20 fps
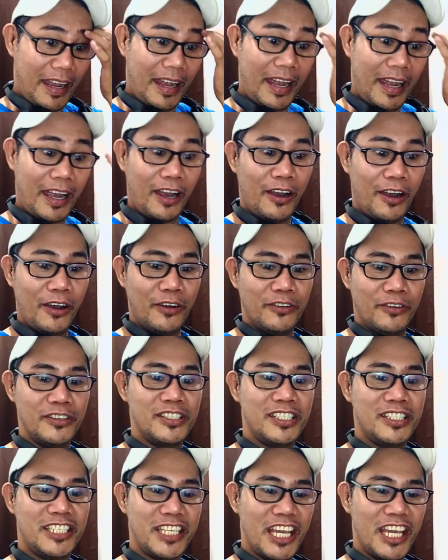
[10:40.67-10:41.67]
how
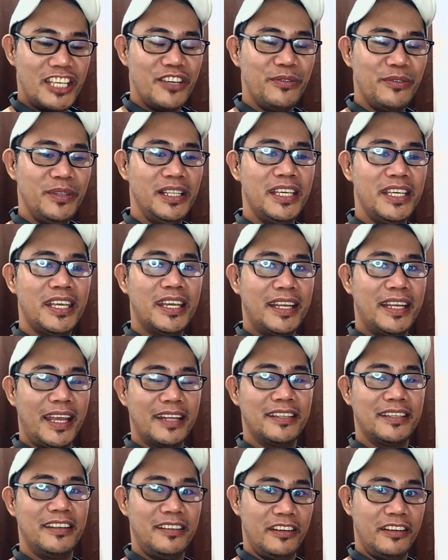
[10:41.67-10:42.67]
genuinely
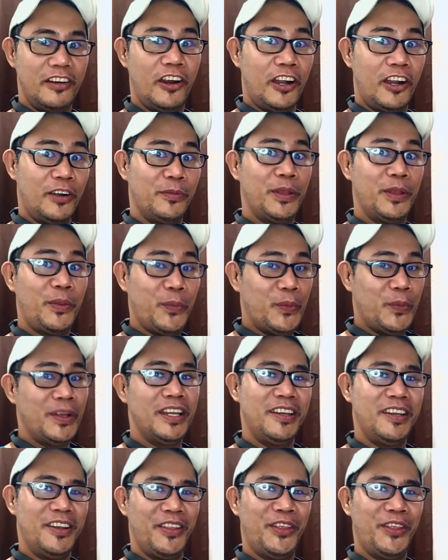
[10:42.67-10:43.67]
connected they are with
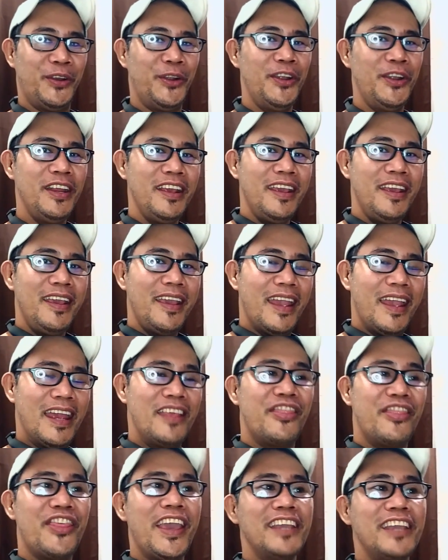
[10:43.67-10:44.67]
one another.
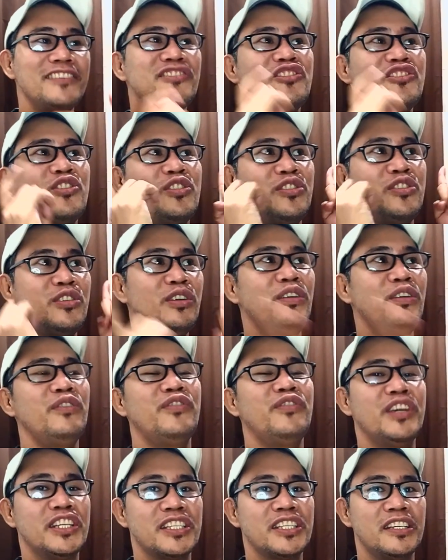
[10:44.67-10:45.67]
And thanks to
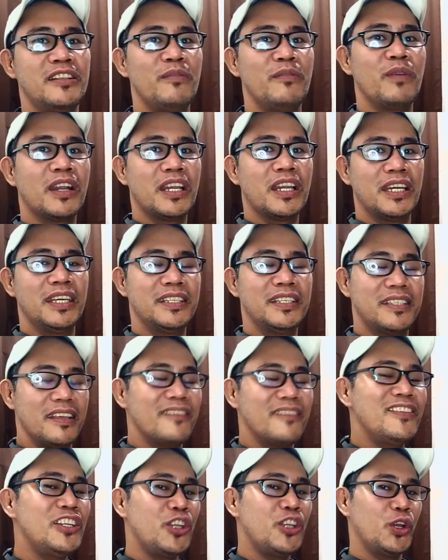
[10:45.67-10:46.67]
Eurovision, because
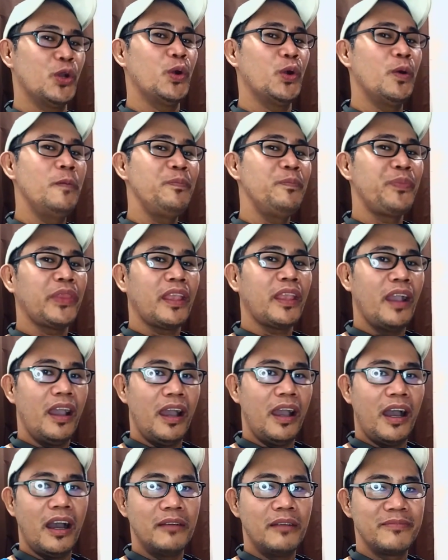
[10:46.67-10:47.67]
even though
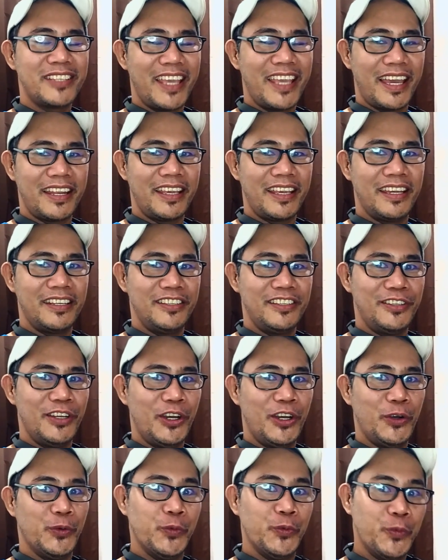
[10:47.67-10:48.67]
um, did
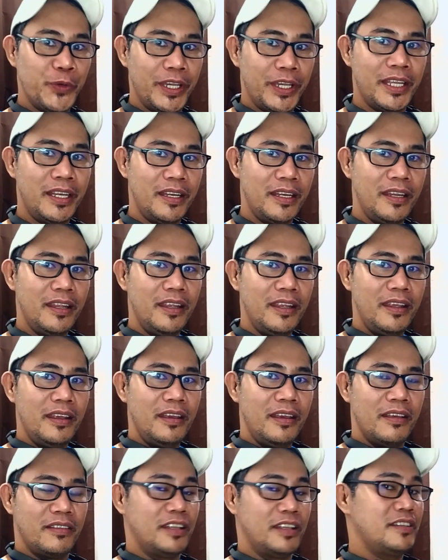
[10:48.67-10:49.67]
not win
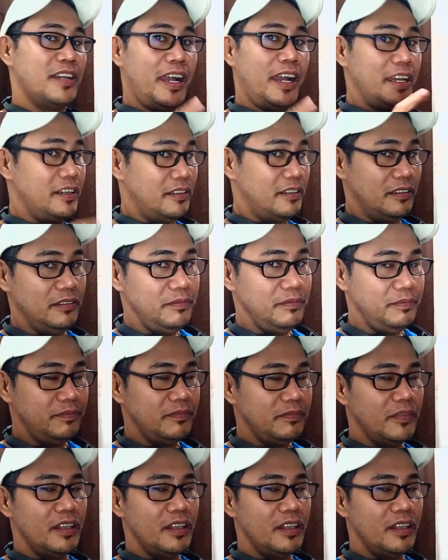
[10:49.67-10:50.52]
the title,